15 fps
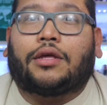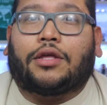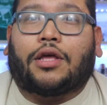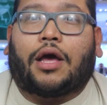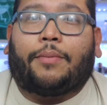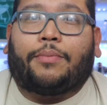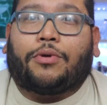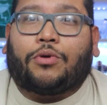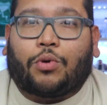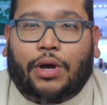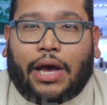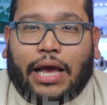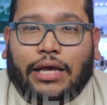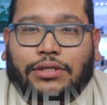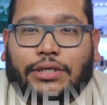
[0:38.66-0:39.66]
yep, you
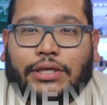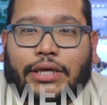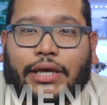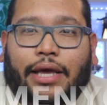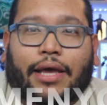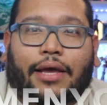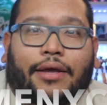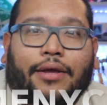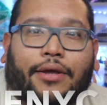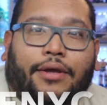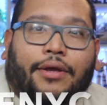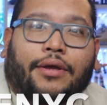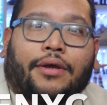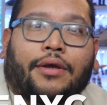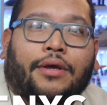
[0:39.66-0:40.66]
guys see it,
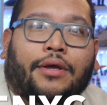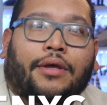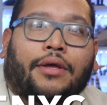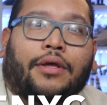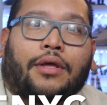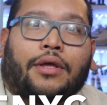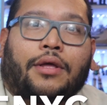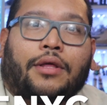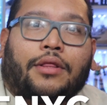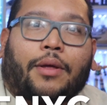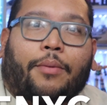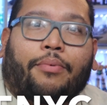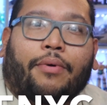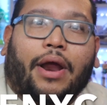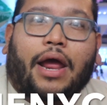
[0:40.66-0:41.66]

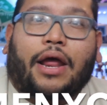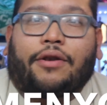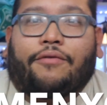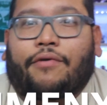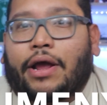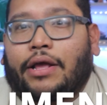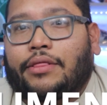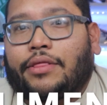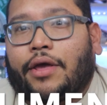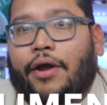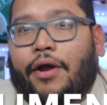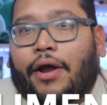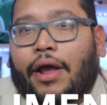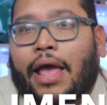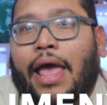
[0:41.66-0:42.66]
the brand right
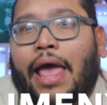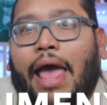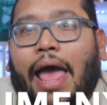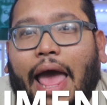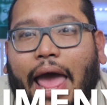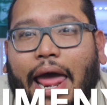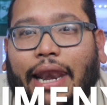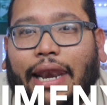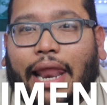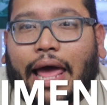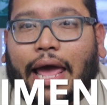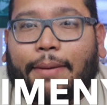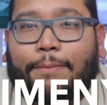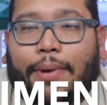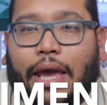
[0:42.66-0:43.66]
there,
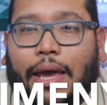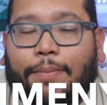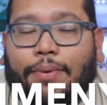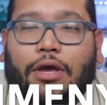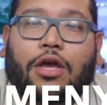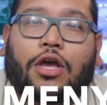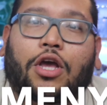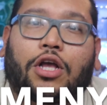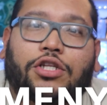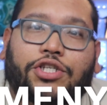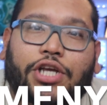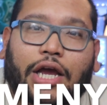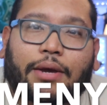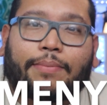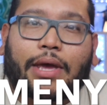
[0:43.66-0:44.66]
N-Line, baby.
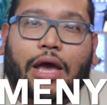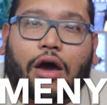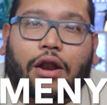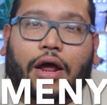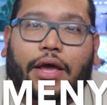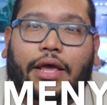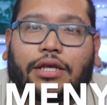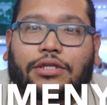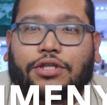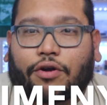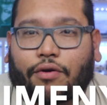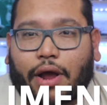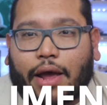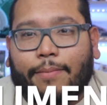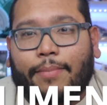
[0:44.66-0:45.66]
Check me out on
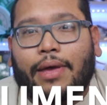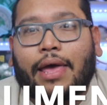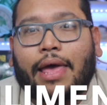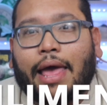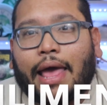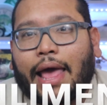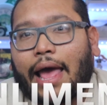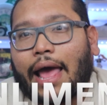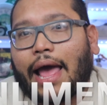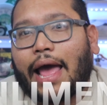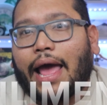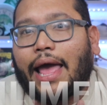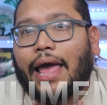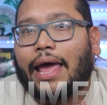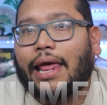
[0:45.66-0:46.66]
Instagram
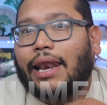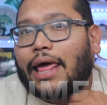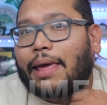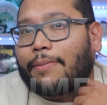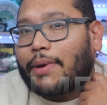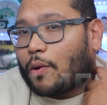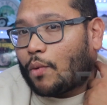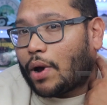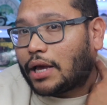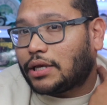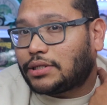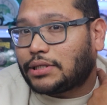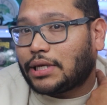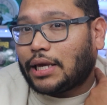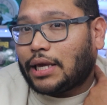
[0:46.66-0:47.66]
at
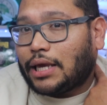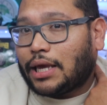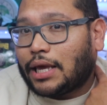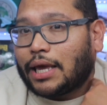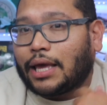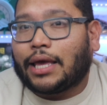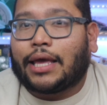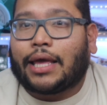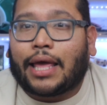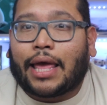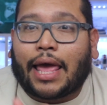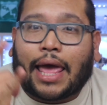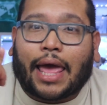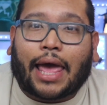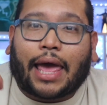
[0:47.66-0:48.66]
NLineNYC.
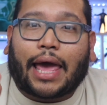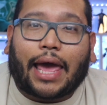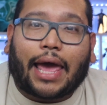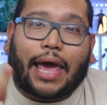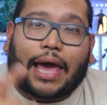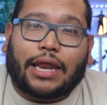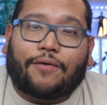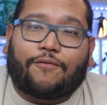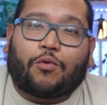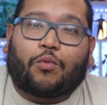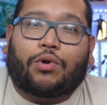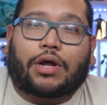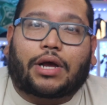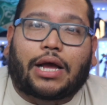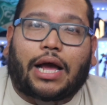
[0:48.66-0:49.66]
And if you
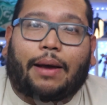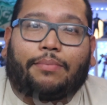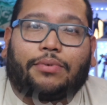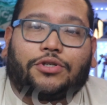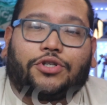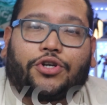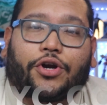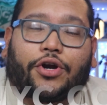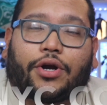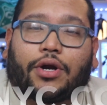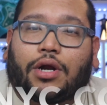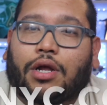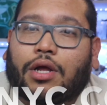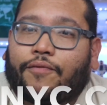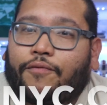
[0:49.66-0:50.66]
want to cop a
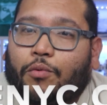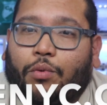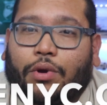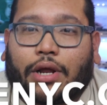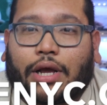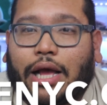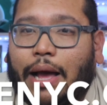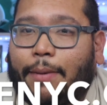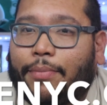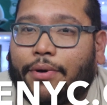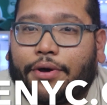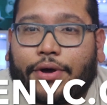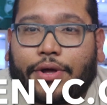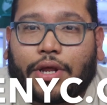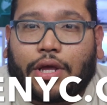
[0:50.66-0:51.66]
shirt, if you want to cop
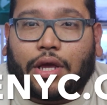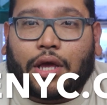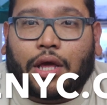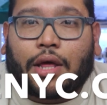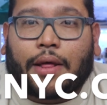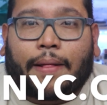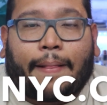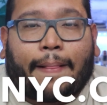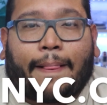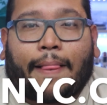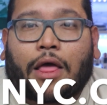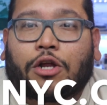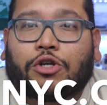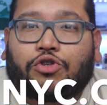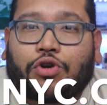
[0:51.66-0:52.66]
a hoodie,
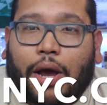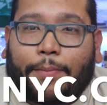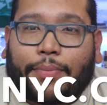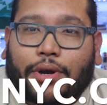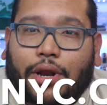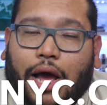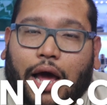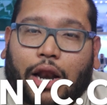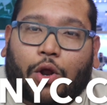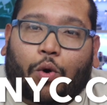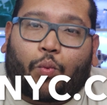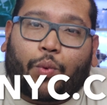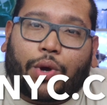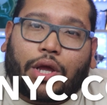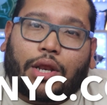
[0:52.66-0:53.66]
dropping a
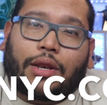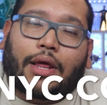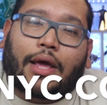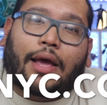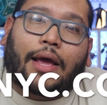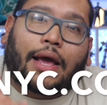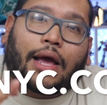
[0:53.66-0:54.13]
Halloween